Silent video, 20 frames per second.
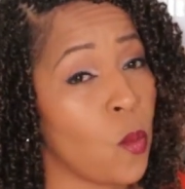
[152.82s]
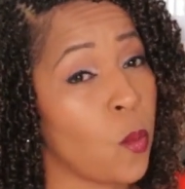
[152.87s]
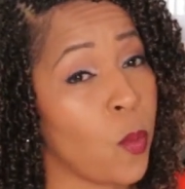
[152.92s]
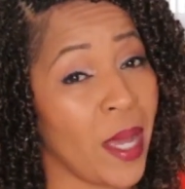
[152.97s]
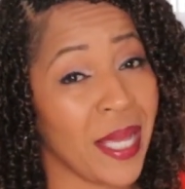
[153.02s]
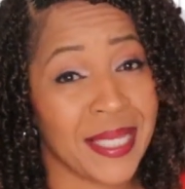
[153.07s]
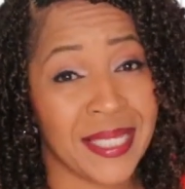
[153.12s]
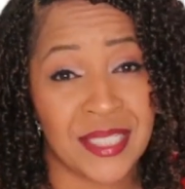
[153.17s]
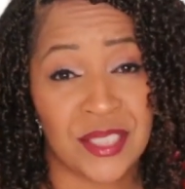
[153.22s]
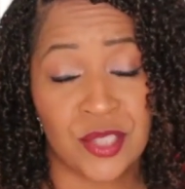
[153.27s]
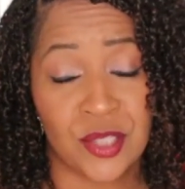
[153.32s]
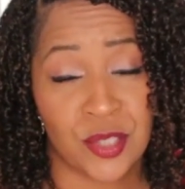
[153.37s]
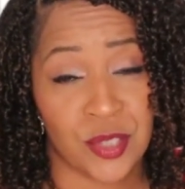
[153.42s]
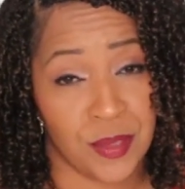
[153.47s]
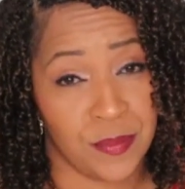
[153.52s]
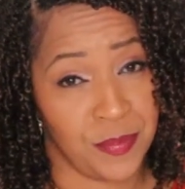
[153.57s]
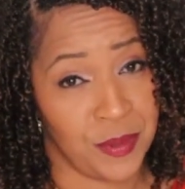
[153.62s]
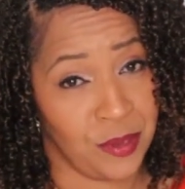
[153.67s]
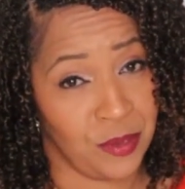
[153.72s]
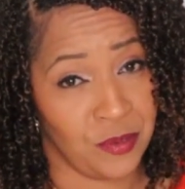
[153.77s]
White kitchens
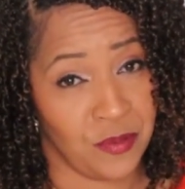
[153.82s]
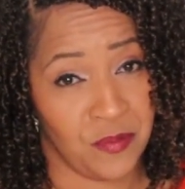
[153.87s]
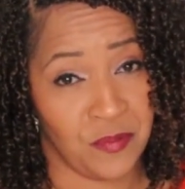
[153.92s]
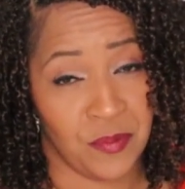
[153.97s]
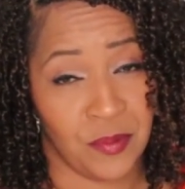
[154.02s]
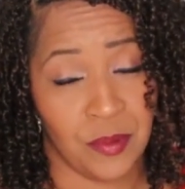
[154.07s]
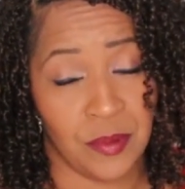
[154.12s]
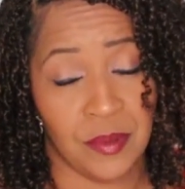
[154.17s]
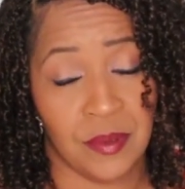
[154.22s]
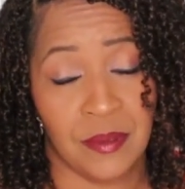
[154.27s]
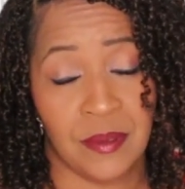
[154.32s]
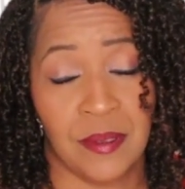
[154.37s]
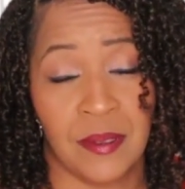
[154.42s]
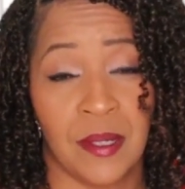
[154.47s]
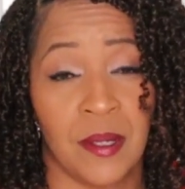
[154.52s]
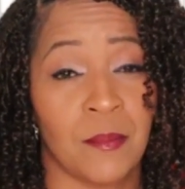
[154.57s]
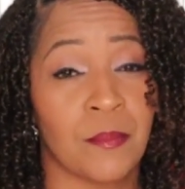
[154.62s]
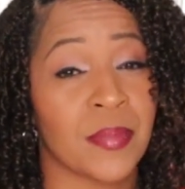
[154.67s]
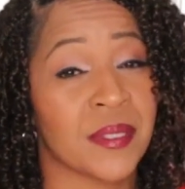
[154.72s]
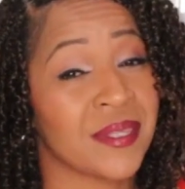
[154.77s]
are beautiful,
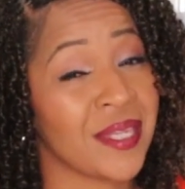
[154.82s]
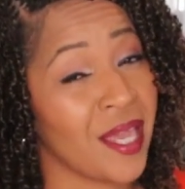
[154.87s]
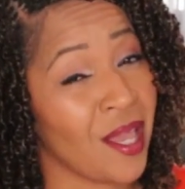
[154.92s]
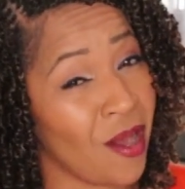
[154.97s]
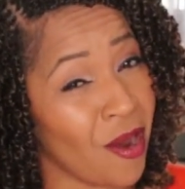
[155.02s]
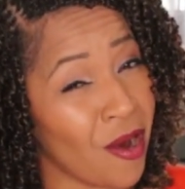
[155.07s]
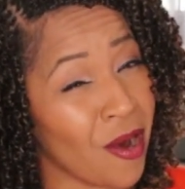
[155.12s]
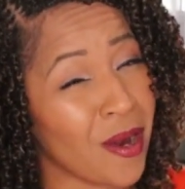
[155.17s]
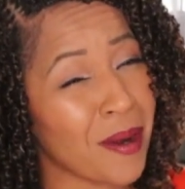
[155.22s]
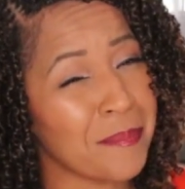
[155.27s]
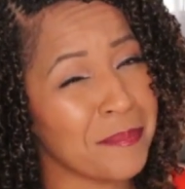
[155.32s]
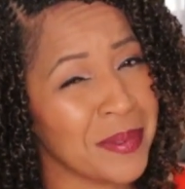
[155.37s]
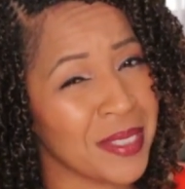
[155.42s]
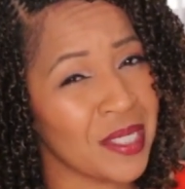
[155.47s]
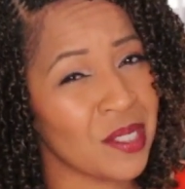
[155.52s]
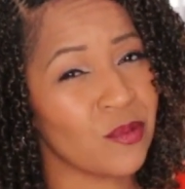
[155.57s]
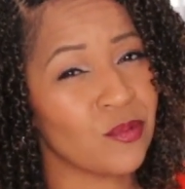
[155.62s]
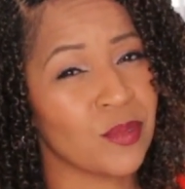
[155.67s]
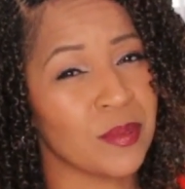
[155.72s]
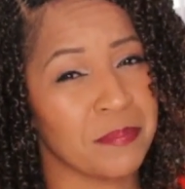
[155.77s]
but they are
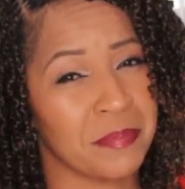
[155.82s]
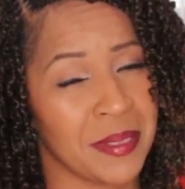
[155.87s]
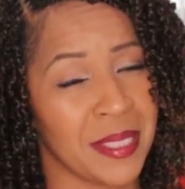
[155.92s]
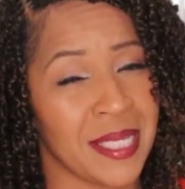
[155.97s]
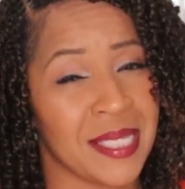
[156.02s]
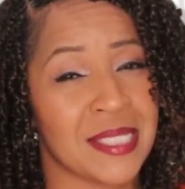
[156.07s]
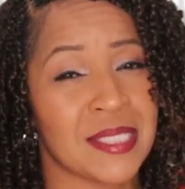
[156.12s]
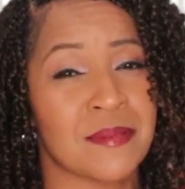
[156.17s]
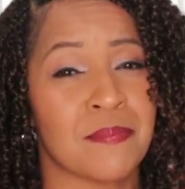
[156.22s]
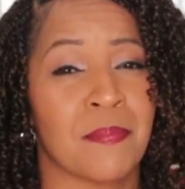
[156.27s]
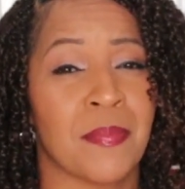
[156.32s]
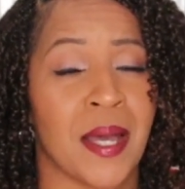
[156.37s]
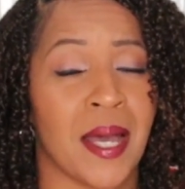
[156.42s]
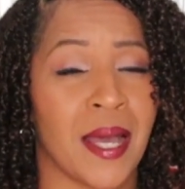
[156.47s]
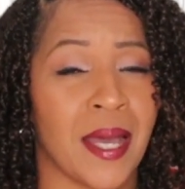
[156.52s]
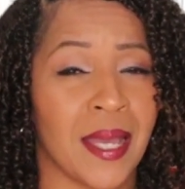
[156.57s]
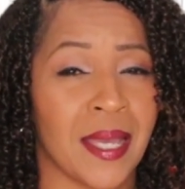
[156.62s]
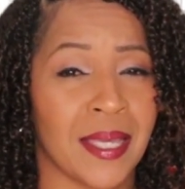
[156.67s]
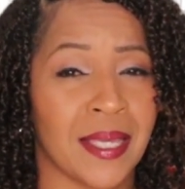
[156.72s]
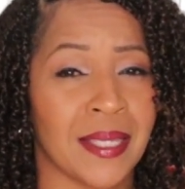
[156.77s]
being replaced
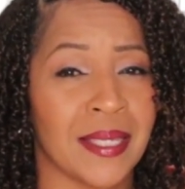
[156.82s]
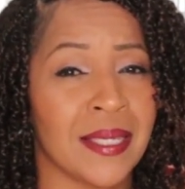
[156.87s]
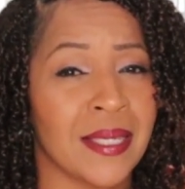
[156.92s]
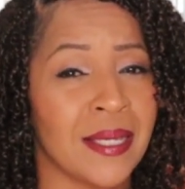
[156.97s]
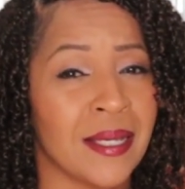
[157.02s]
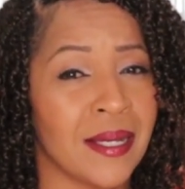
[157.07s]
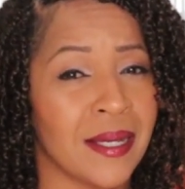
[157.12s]
by